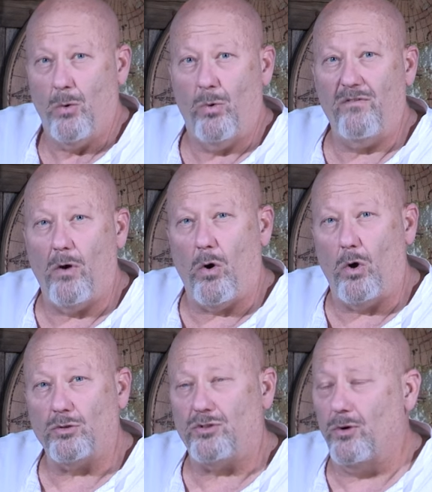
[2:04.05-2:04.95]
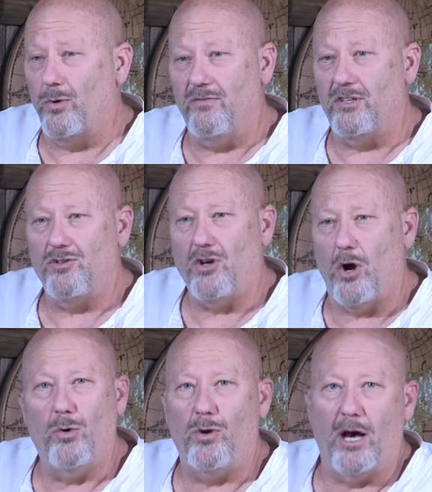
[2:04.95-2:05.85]
We've also even
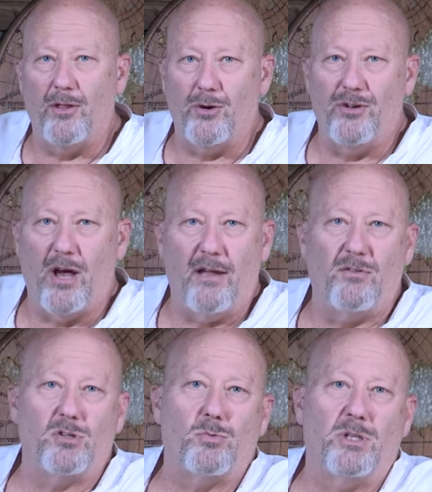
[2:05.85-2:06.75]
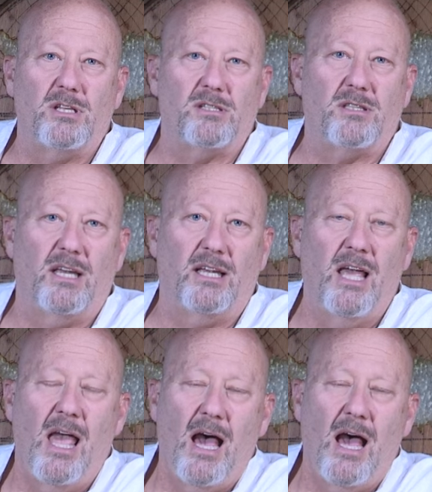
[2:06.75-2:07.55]
towed other divers with this thing.